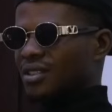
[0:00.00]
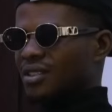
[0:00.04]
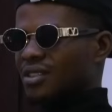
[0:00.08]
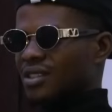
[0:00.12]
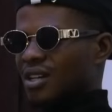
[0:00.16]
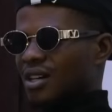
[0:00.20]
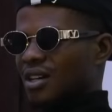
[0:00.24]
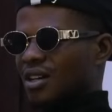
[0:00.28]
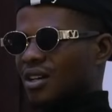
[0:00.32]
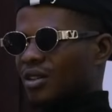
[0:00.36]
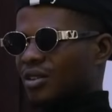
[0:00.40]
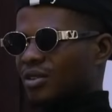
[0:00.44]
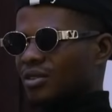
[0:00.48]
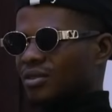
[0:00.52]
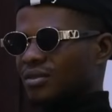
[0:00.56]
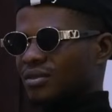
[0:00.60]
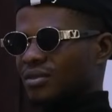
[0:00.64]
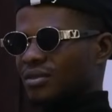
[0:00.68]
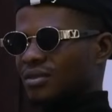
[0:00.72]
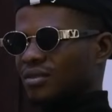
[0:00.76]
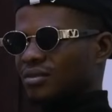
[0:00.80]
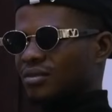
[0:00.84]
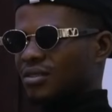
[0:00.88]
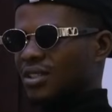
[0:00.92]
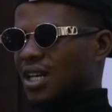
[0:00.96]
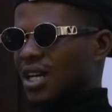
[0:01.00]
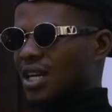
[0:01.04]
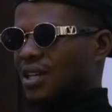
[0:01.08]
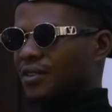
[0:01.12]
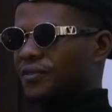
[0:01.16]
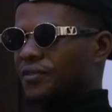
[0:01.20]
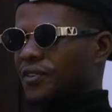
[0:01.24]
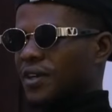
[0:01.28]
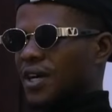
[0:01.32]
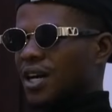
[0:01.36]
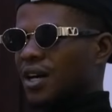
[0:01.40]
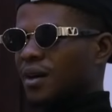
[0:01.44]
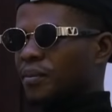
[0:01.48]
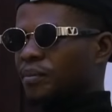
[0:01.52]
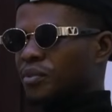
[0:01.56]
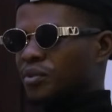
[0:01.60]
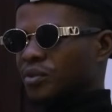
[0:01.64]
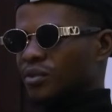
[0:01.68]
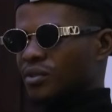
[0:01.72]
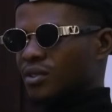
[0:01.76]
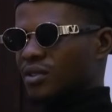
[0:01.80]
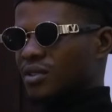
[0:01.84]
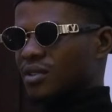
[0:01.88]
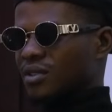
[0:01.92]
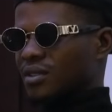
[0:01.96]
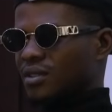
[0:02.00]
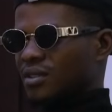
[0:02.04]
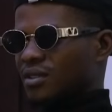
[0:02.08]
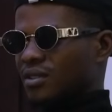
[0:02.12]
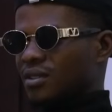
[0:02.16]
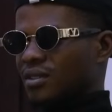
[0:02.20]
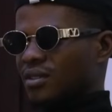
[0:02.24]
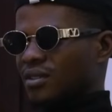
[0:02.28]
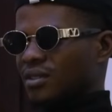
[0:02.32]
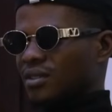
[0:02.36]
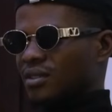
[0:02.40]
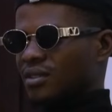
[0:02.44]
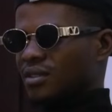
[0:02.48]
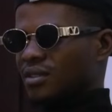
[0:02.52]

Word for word: this is how life happens.